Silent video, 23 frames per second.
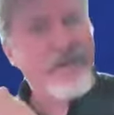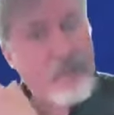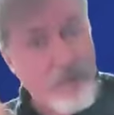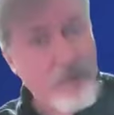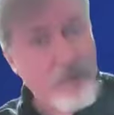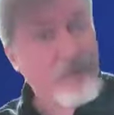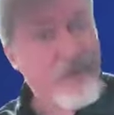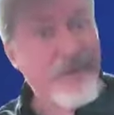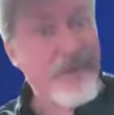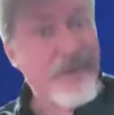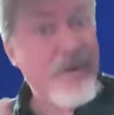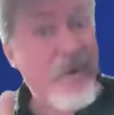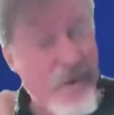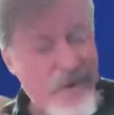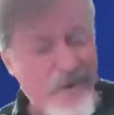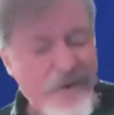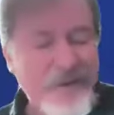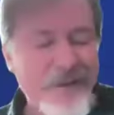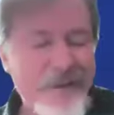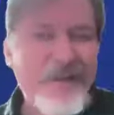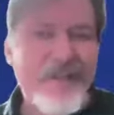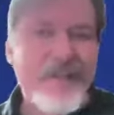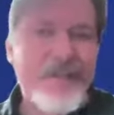building on
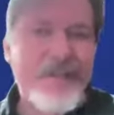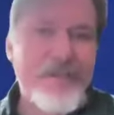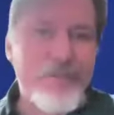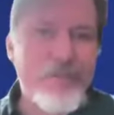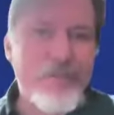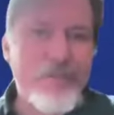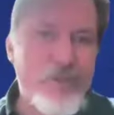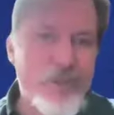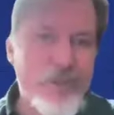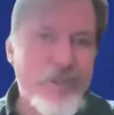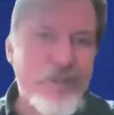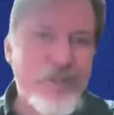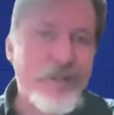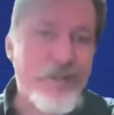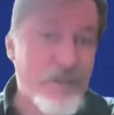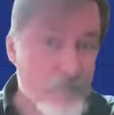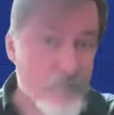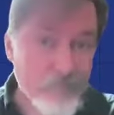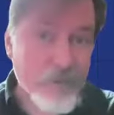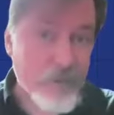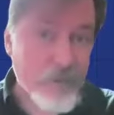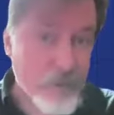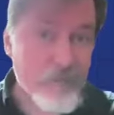Linux
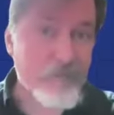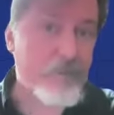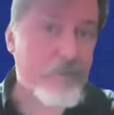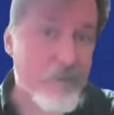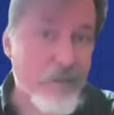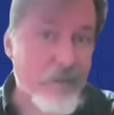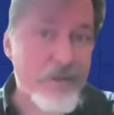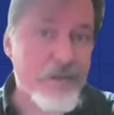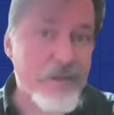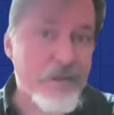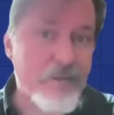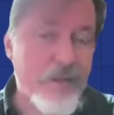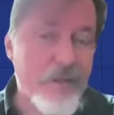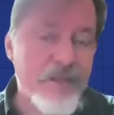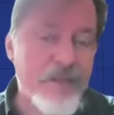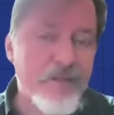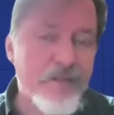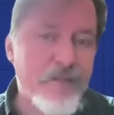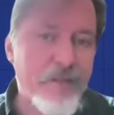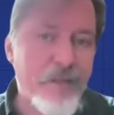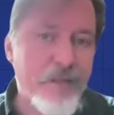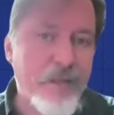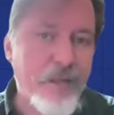machines because they're less
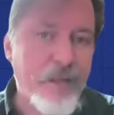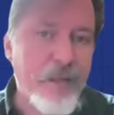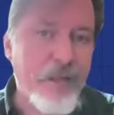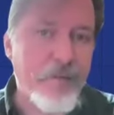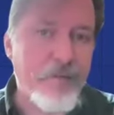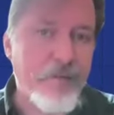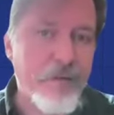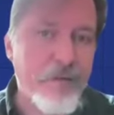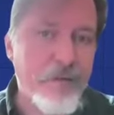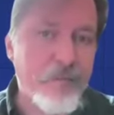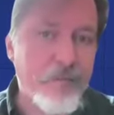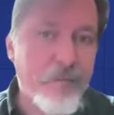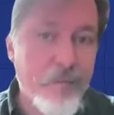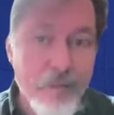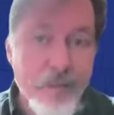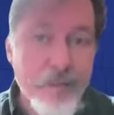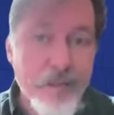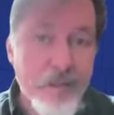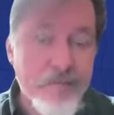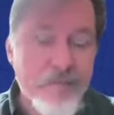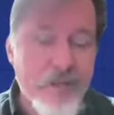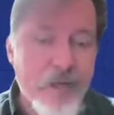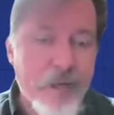expensive in the cloud.
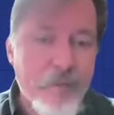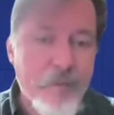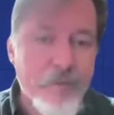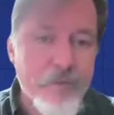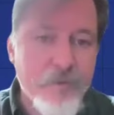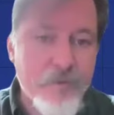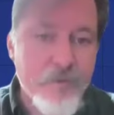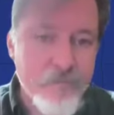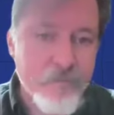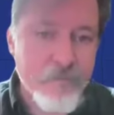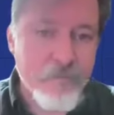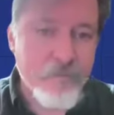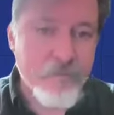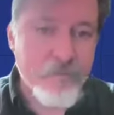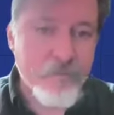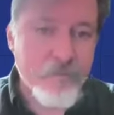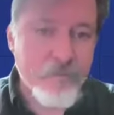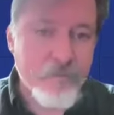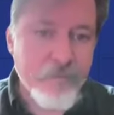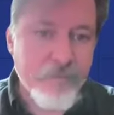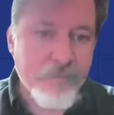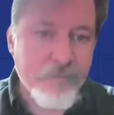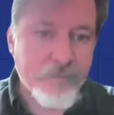Linux VMs.
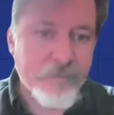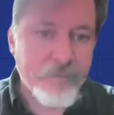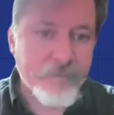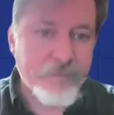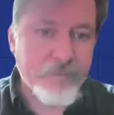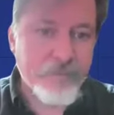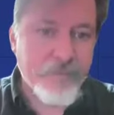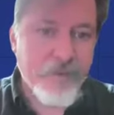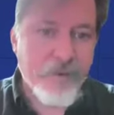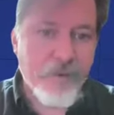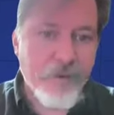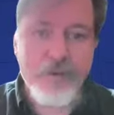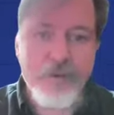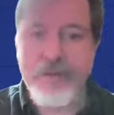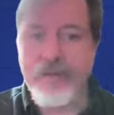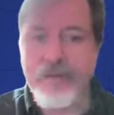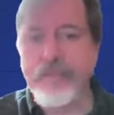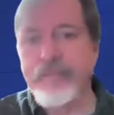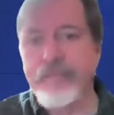Awesome.